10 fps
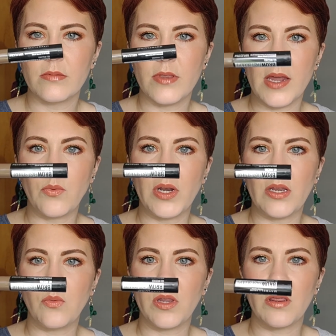then went
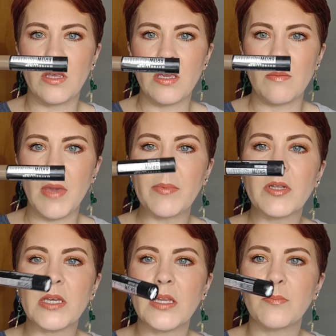in with the
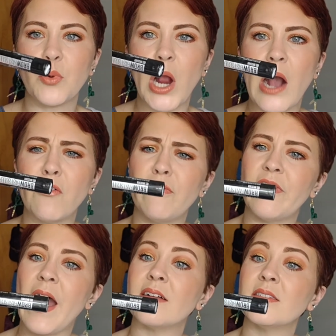Maybelline Brow
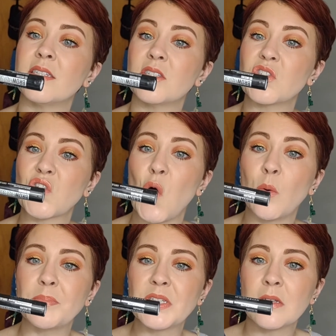Fast
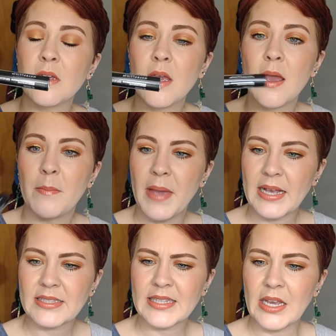Sculpt
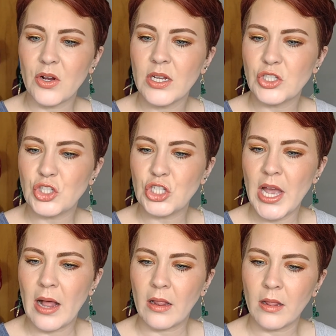Mascara
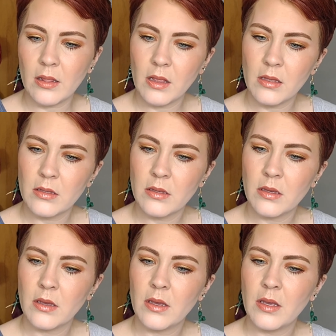Gel
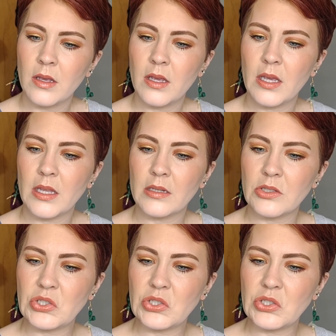in